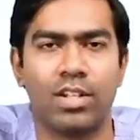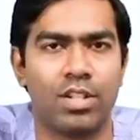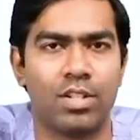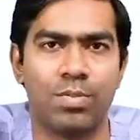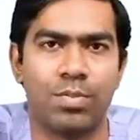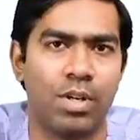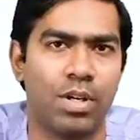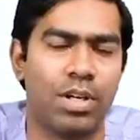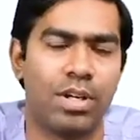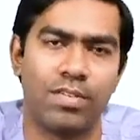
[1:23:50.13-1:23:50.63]

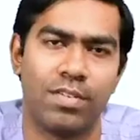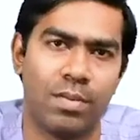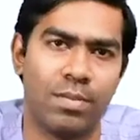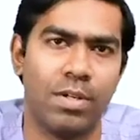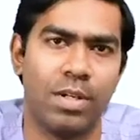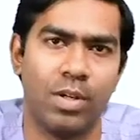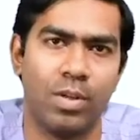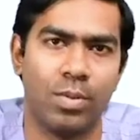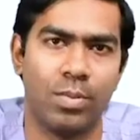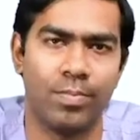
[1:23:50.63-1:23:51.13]
osmolality will
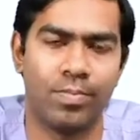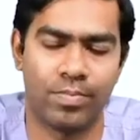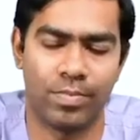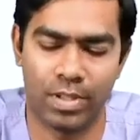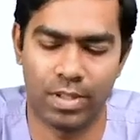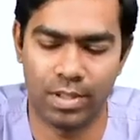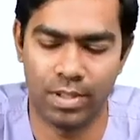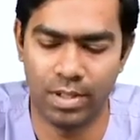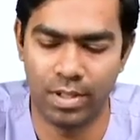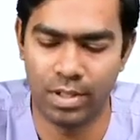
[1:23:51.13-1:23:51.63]
be low.
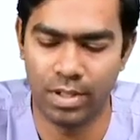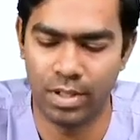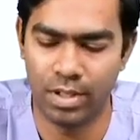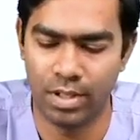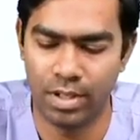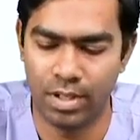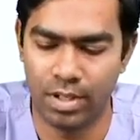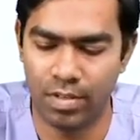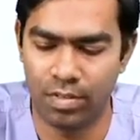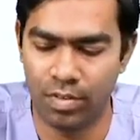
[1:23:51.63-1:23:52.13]

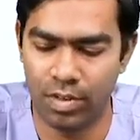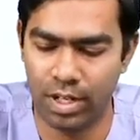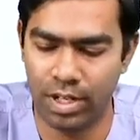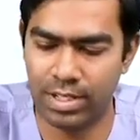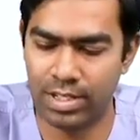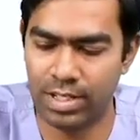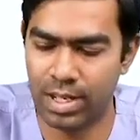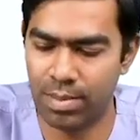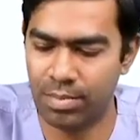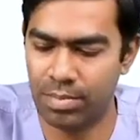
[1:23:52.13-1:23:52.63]
For
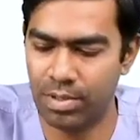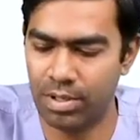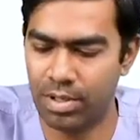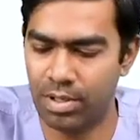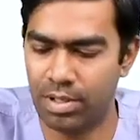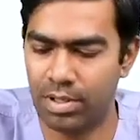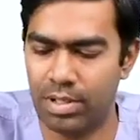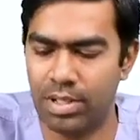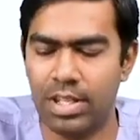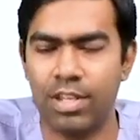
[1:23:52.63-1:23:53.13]
example,
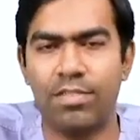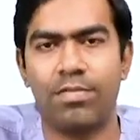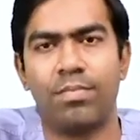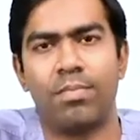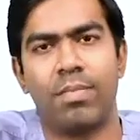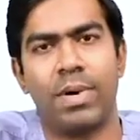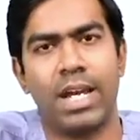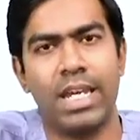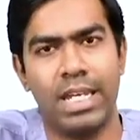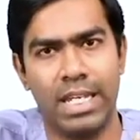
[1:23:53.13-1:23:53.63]
if
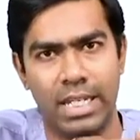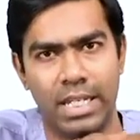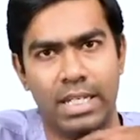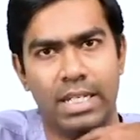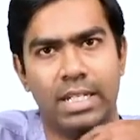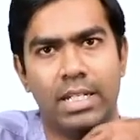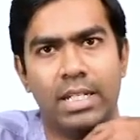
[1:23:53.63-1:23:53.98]
my